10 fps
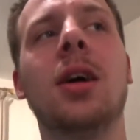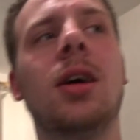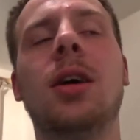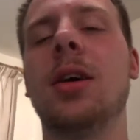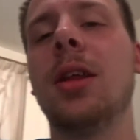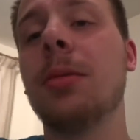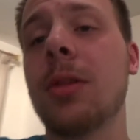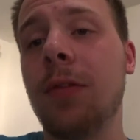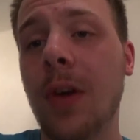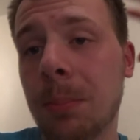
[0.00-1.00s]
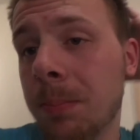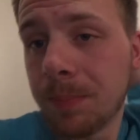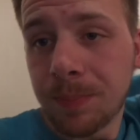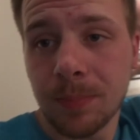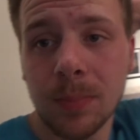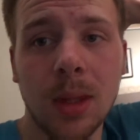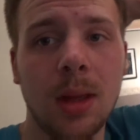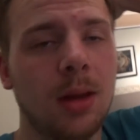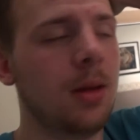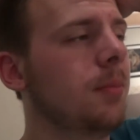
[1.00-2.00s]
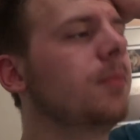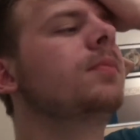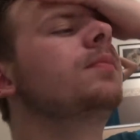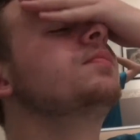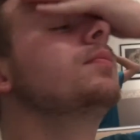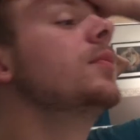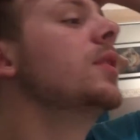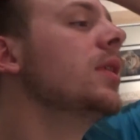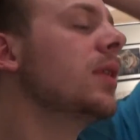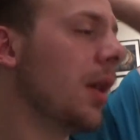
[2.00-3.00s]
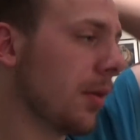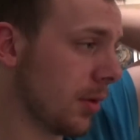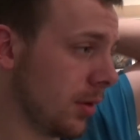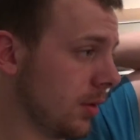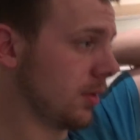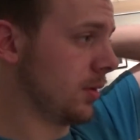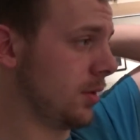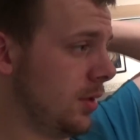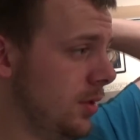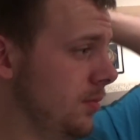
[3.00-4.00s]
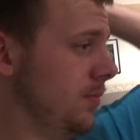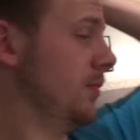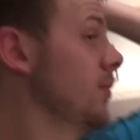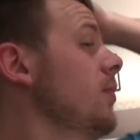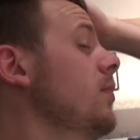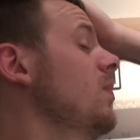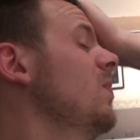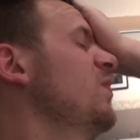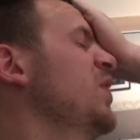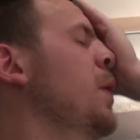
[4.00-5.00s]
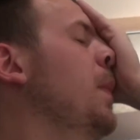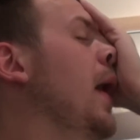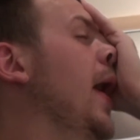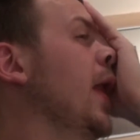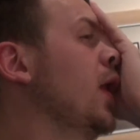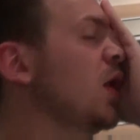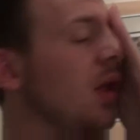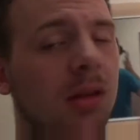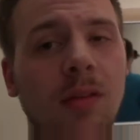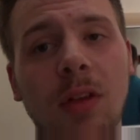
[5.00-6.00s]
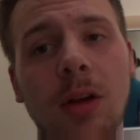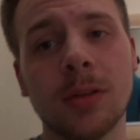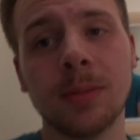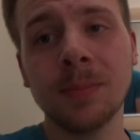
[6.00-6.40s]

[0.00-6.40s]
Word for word: Oh, that was good fun. Um, and now I'm gonna start thinking about editing the vlog.